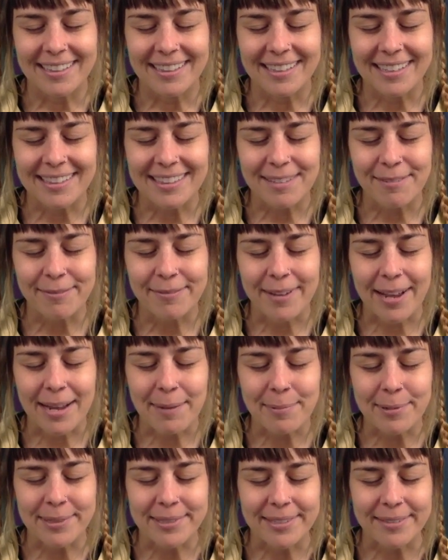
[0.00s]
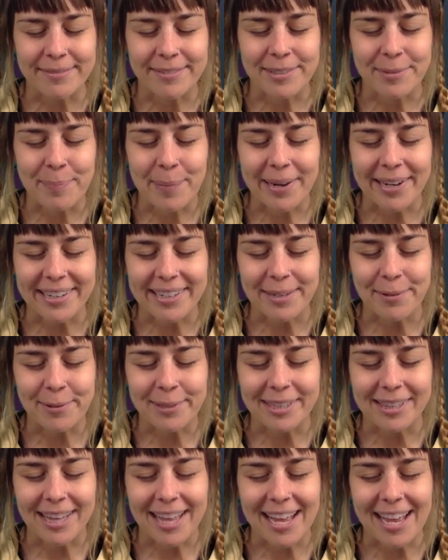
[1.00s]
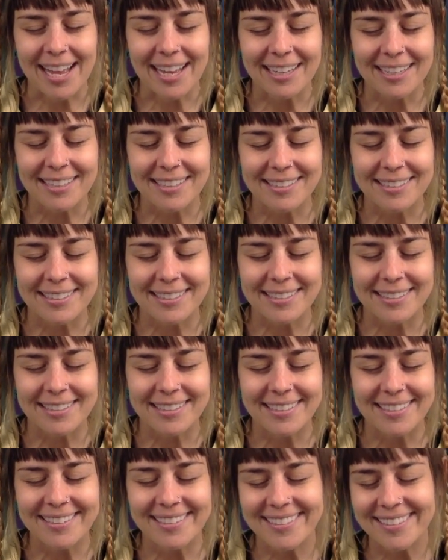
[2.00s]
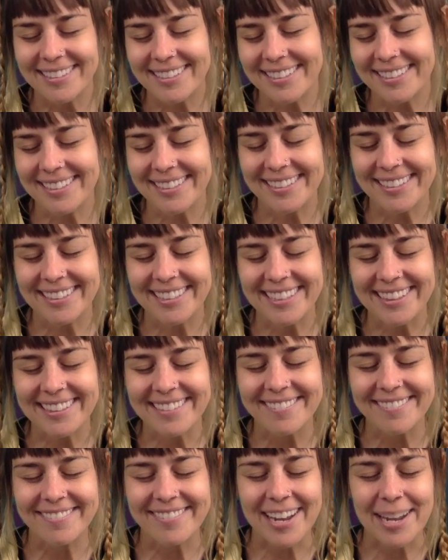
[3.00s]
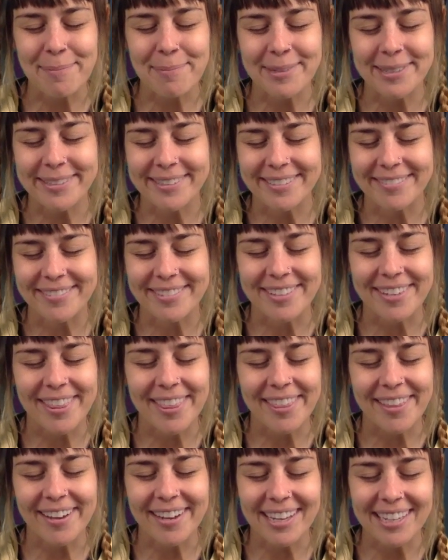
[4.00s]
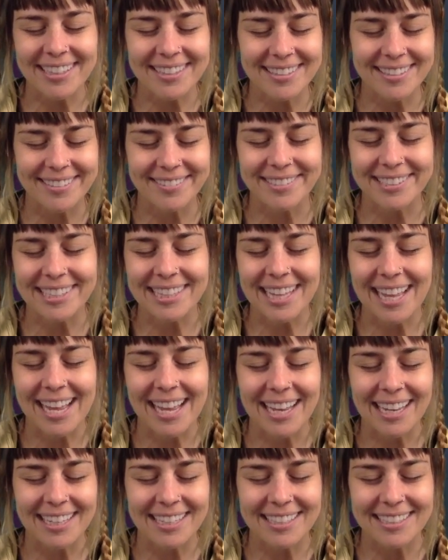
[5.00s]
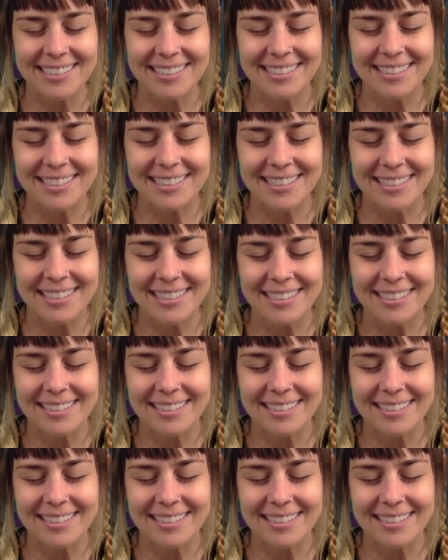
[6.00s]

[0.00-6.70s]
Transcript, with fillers: Let the fibers of your body relax. Let the fibers of your thoughts relax.